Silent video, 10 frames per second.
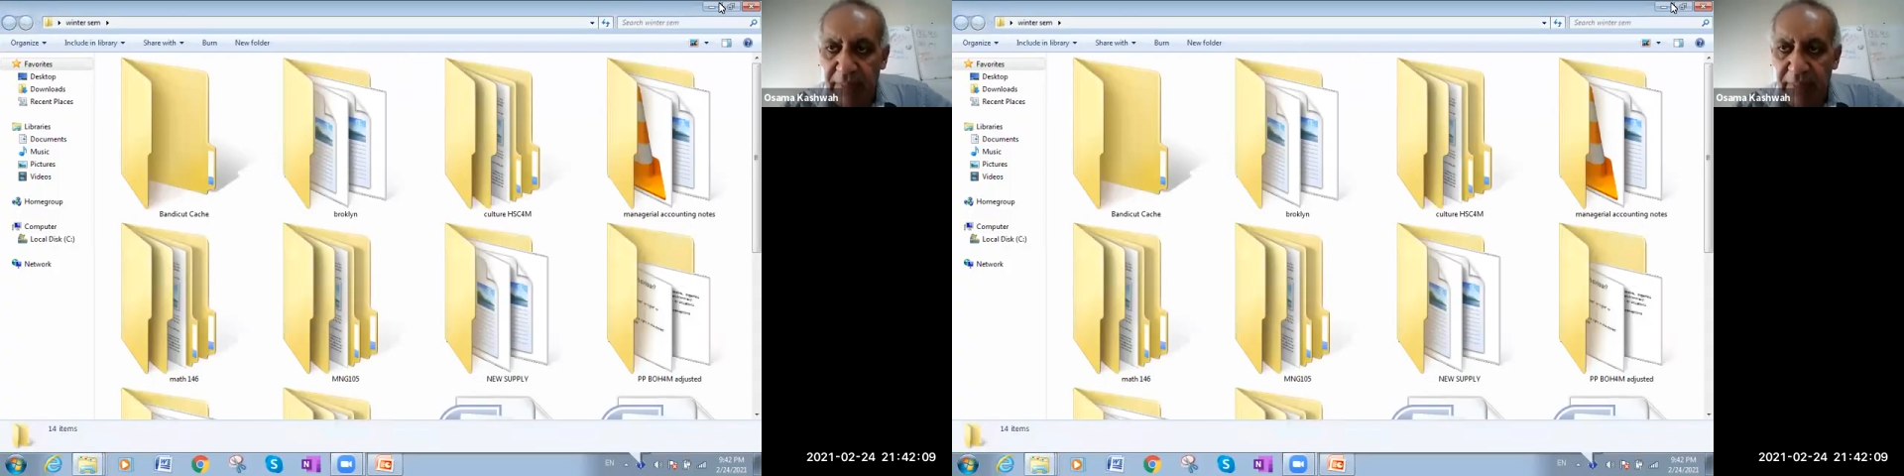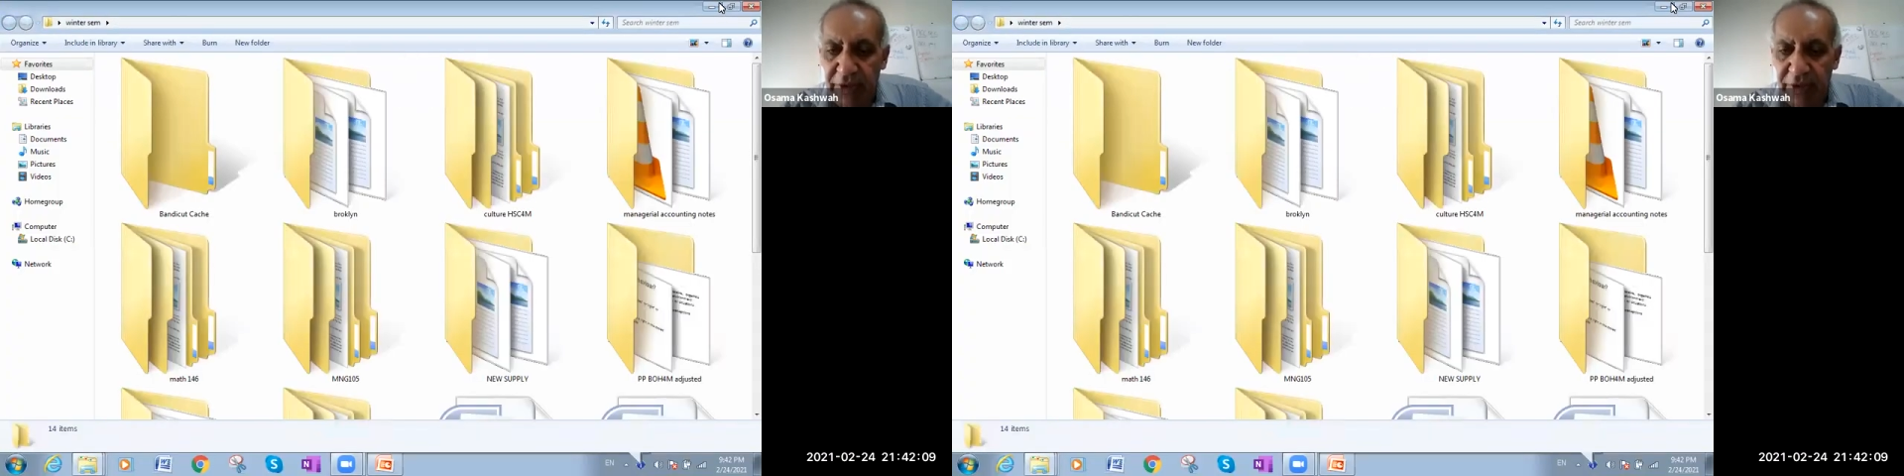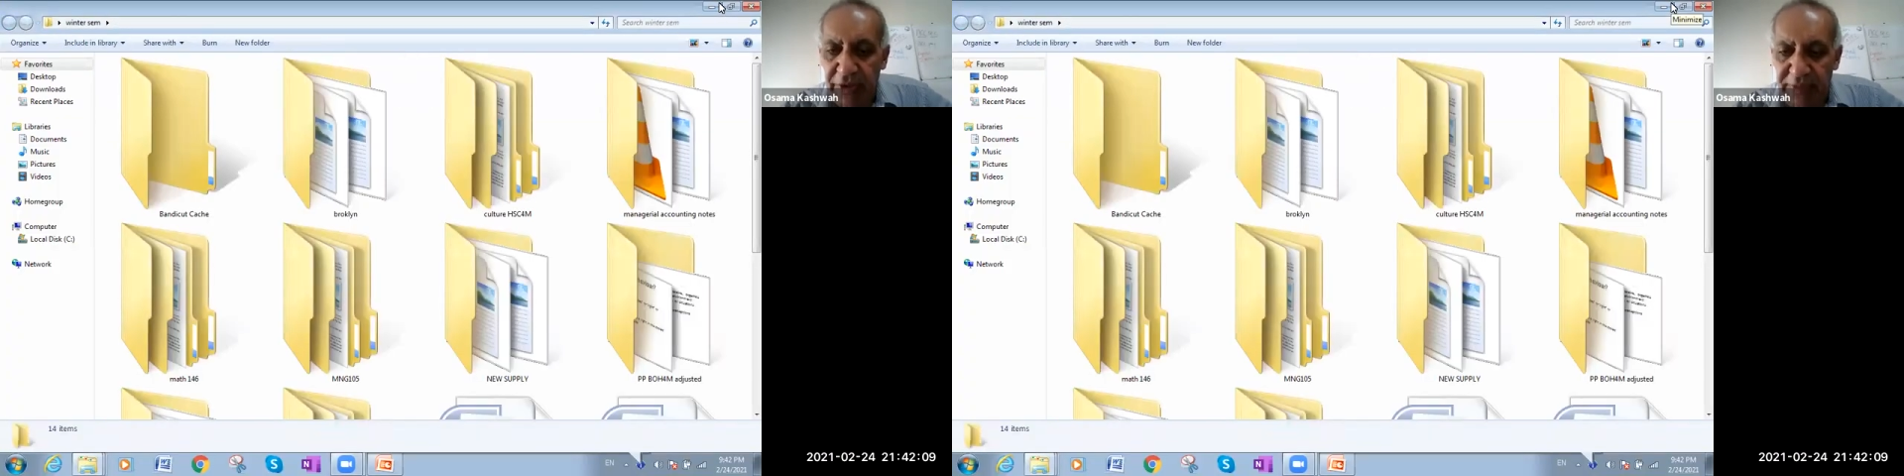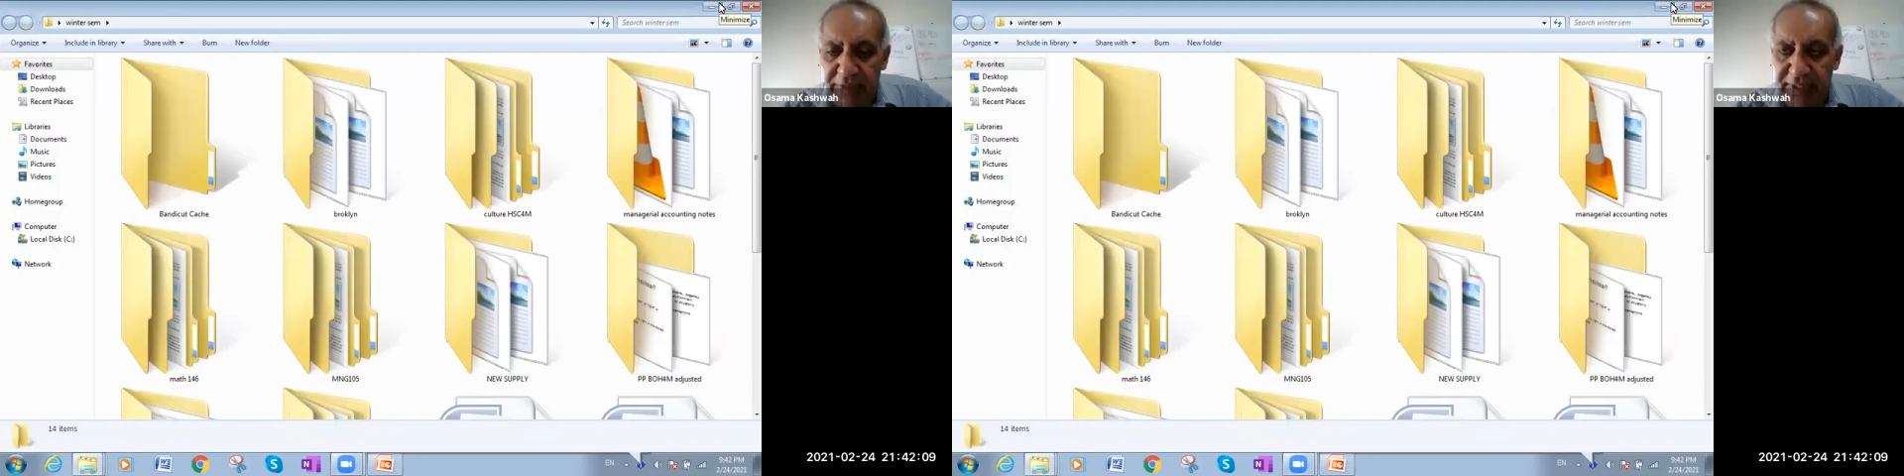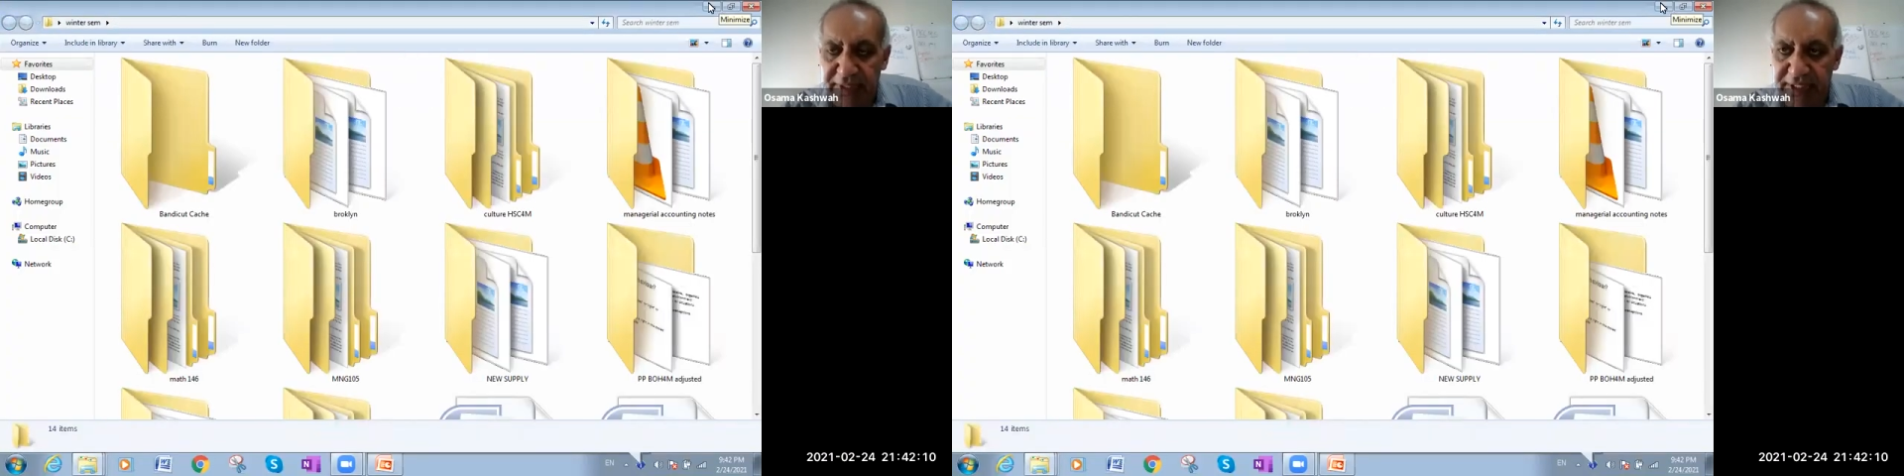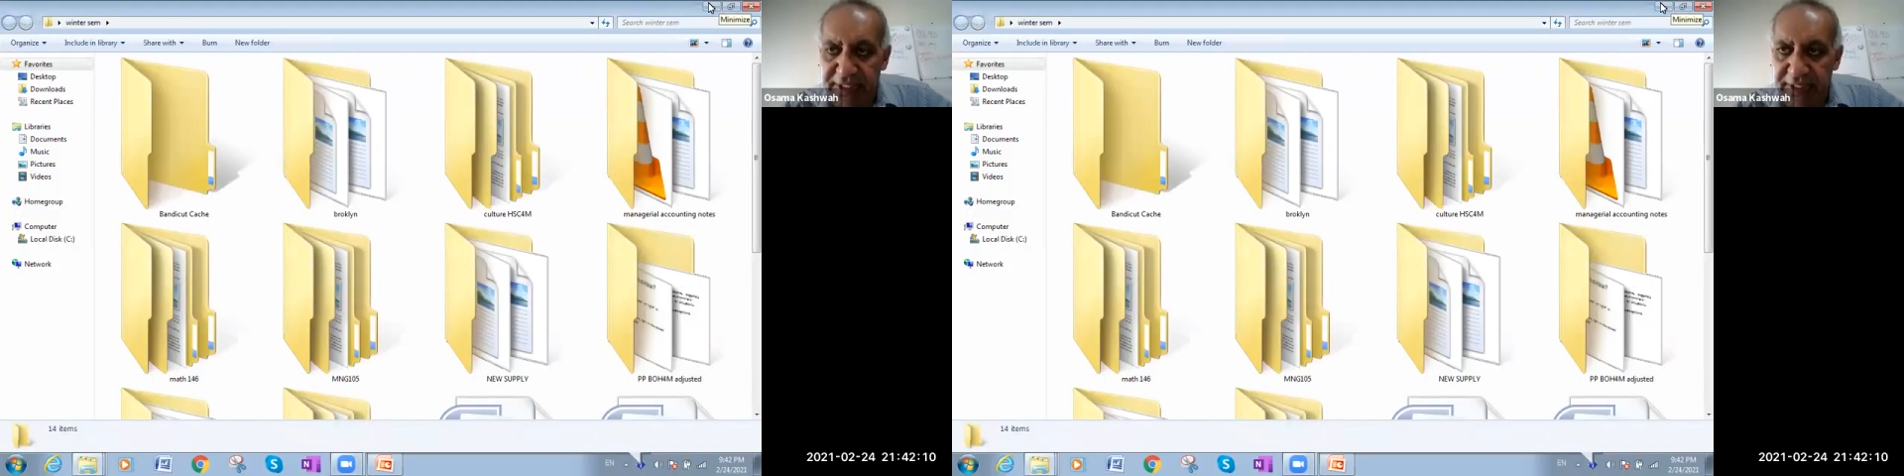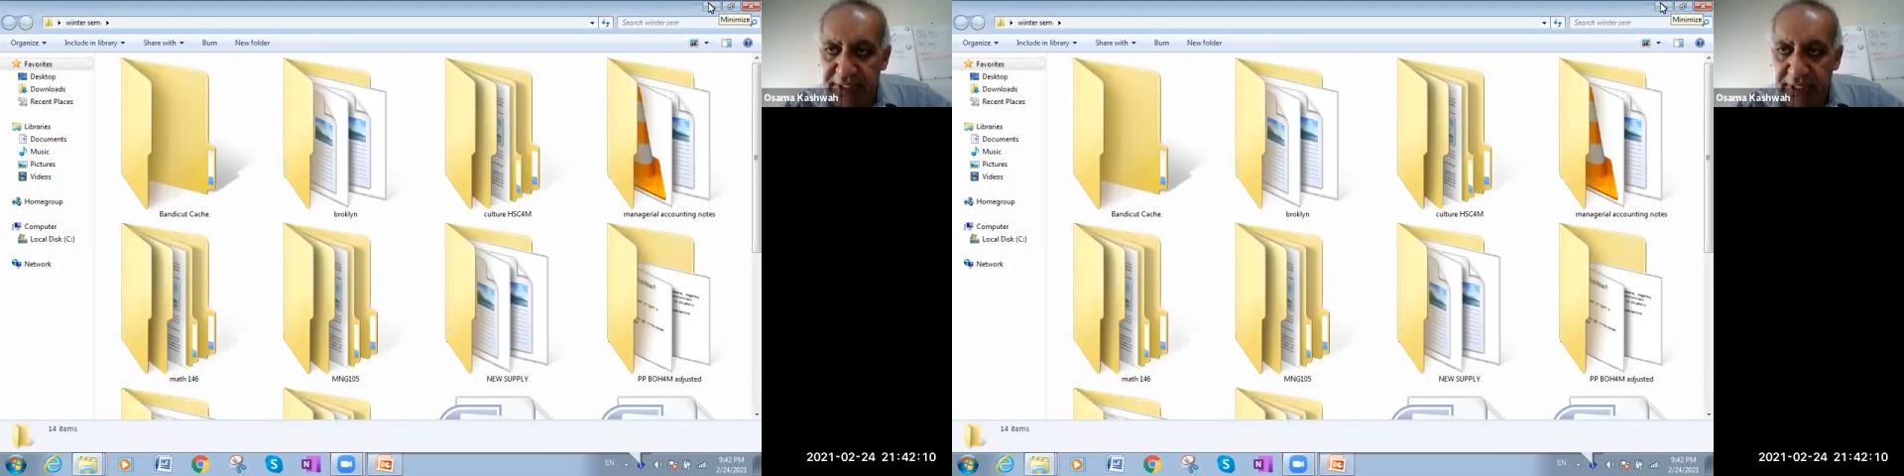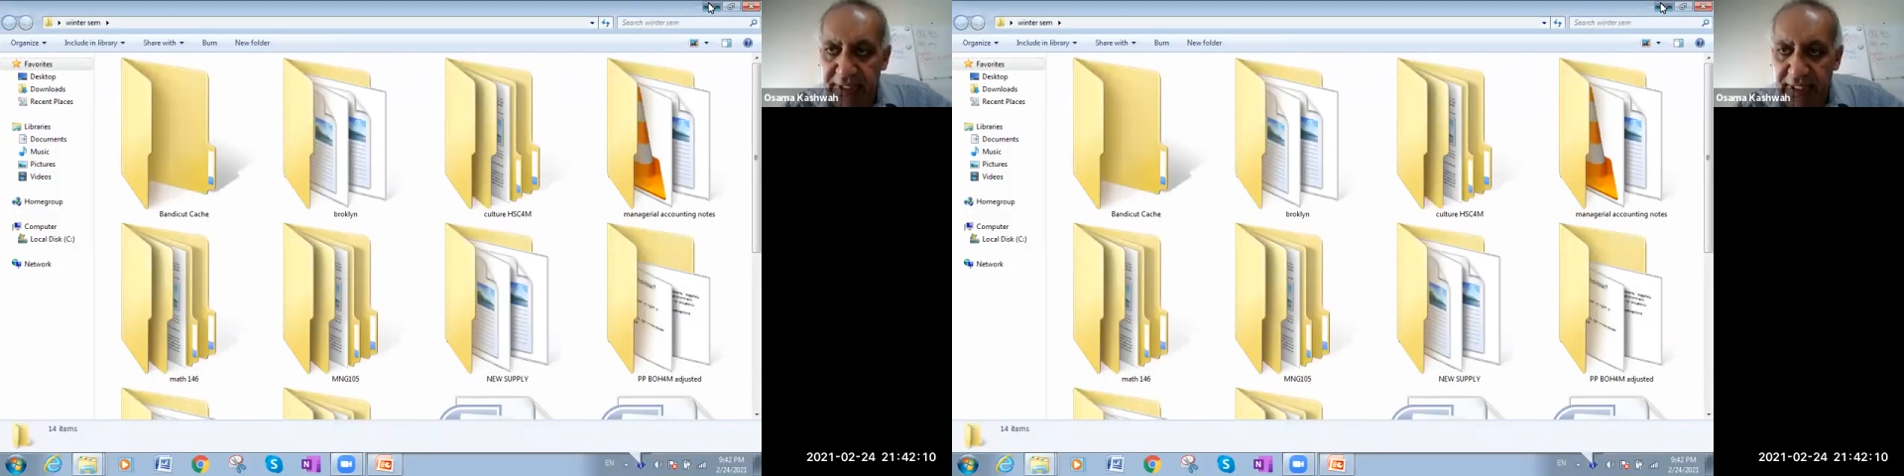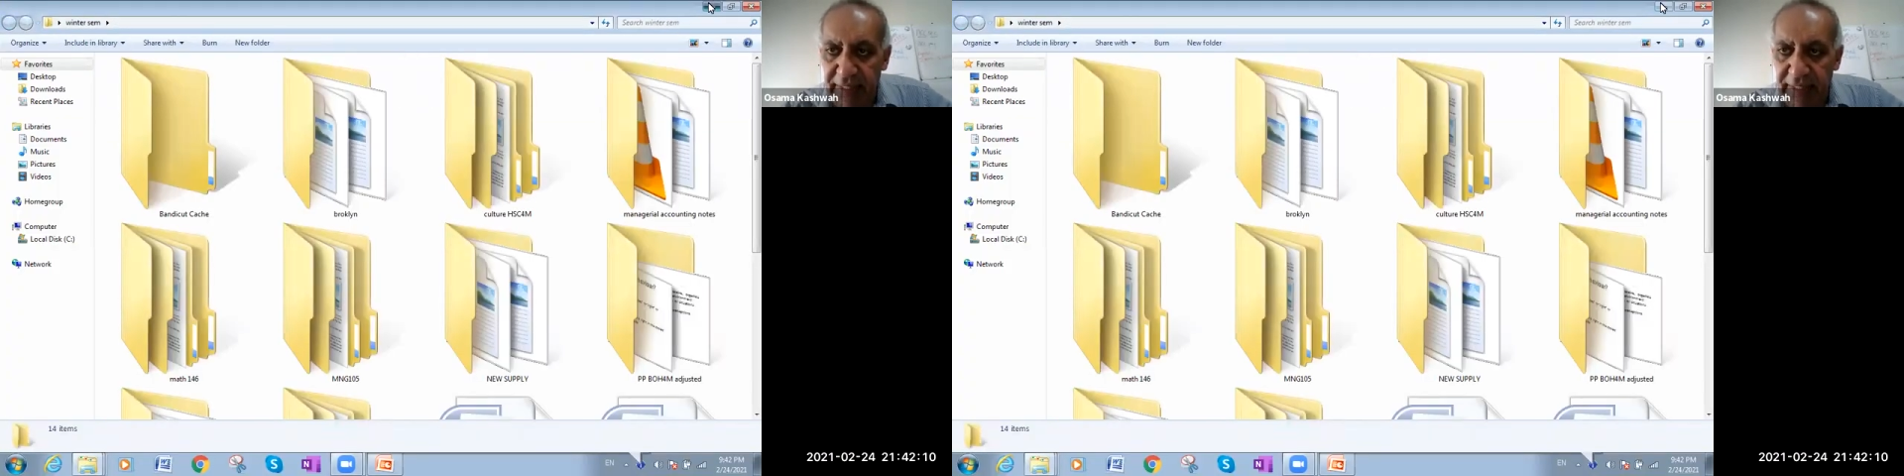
of chapter 16 directly,